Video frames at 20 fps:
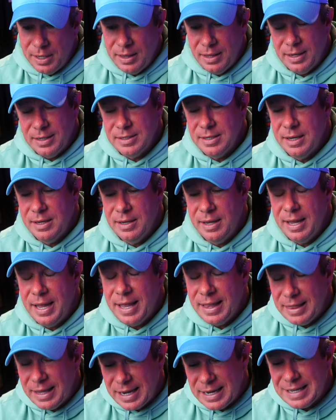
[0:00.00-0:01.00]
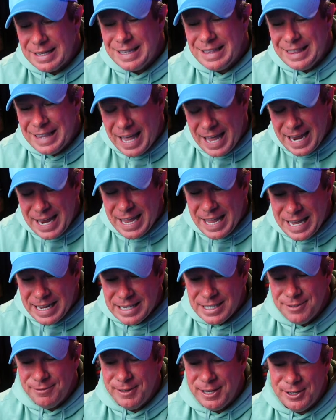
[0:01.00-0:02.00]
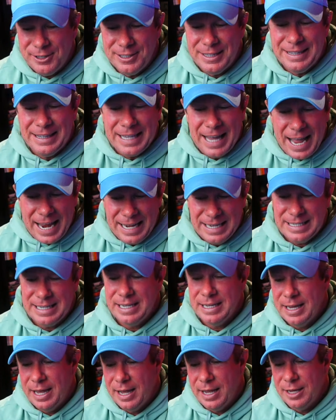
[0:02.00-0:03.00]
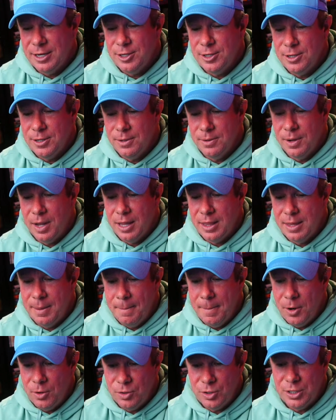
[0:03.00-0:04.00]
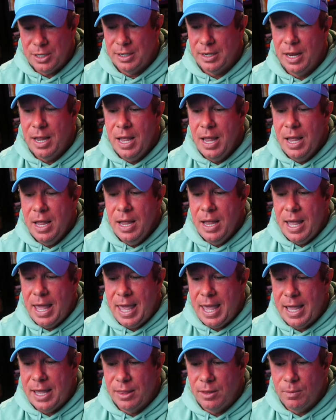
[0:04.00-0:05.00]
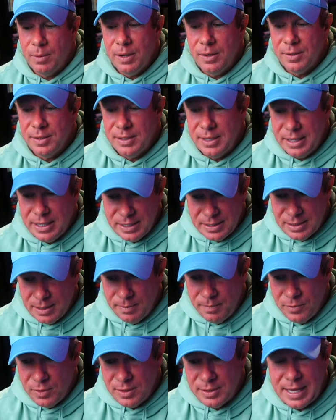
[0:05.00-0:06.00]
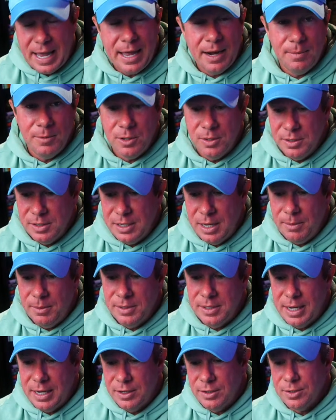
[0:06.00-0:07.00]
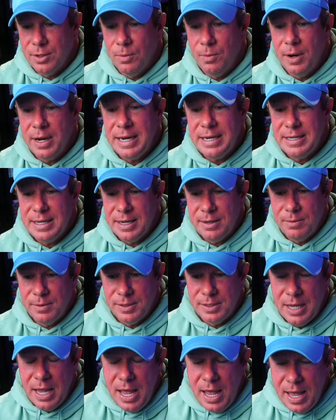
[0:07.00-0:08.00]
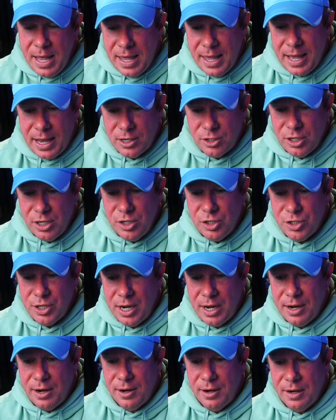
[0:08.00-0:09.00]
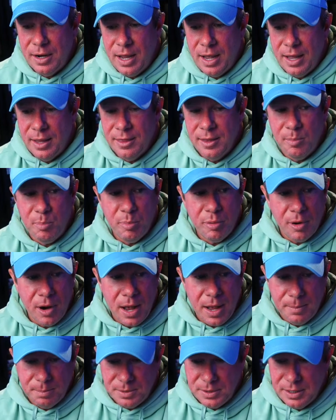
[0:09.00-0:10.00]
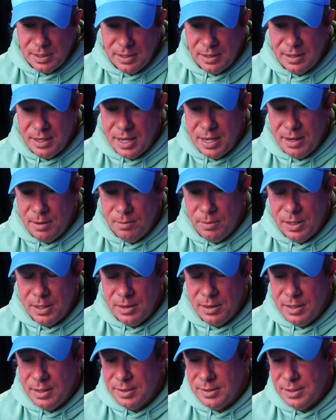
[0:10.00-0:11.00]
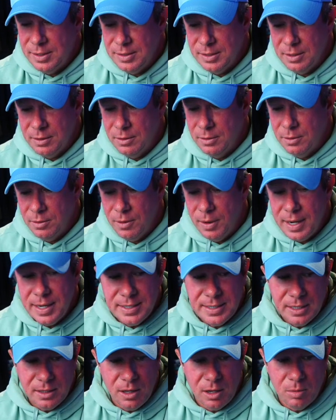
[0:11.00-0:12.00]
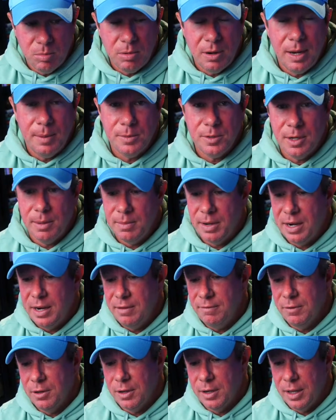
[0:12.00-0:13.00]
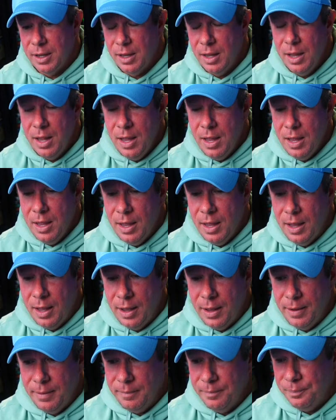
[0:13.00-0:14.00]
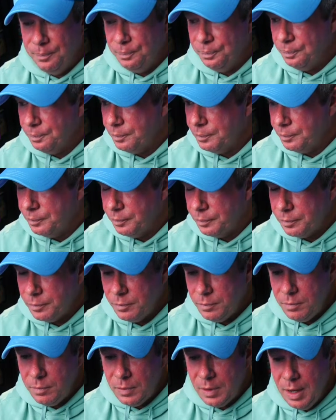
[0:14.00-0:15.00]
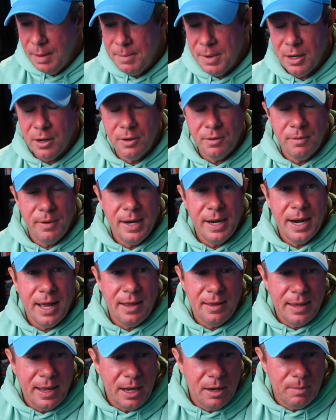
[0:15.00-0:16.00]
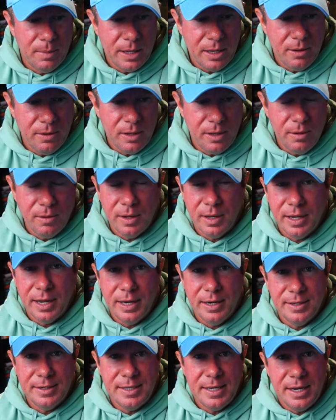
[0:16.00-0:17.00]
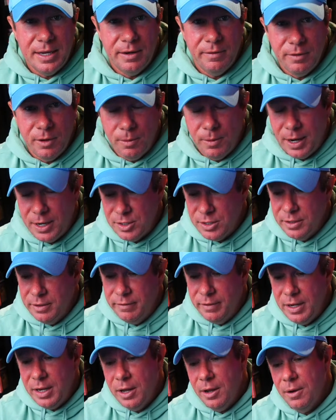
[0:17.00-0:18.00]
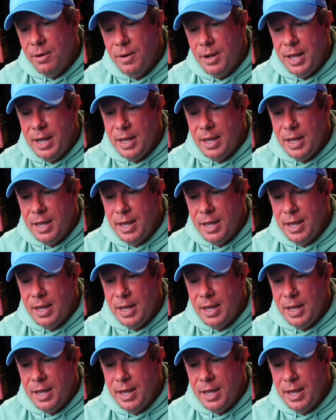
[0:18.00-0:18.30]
And let Higgsfield Light do the motion, and the realism just had him doing double take. So what he did was he actually shared the prompt that this is a crazy long prompt, so I'm not even gonna I'm not going to read it out loud, but you can kind of see it if you're watching the video.